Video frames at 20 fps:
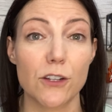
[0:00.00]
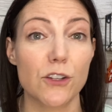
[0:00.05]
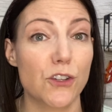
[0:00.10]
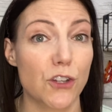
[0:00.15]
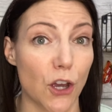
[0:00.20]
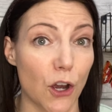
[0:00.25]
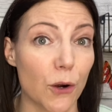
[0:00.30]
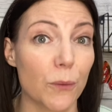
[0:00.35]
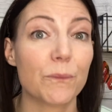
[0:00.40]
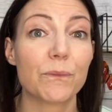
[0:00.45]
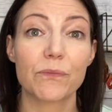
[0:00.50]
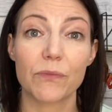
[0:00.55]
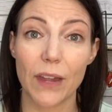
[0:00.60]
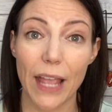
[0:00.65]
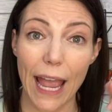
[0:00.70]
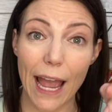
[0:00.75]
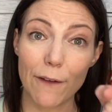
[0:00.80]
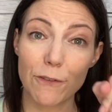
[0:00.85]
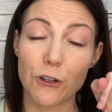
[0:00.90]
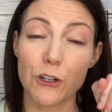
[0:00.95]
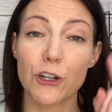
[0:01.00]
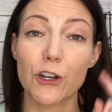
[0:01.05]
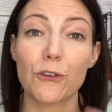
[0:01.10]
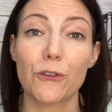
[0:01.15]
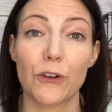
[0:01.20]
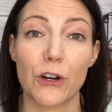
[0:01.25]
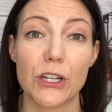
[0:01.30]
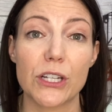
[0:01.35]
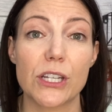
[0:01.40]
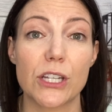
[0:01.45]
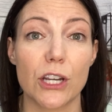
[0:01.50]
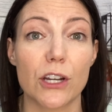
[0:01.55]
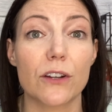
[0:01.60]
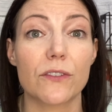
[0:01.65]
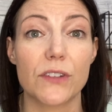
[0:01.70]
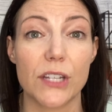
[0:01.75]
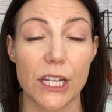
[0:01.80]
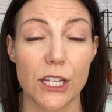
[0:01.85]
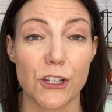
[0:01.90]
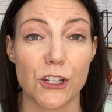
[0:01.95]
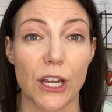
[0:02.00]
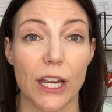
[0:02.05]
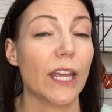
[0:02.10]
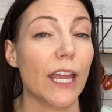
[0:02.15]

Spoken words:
So after your first year of teaching.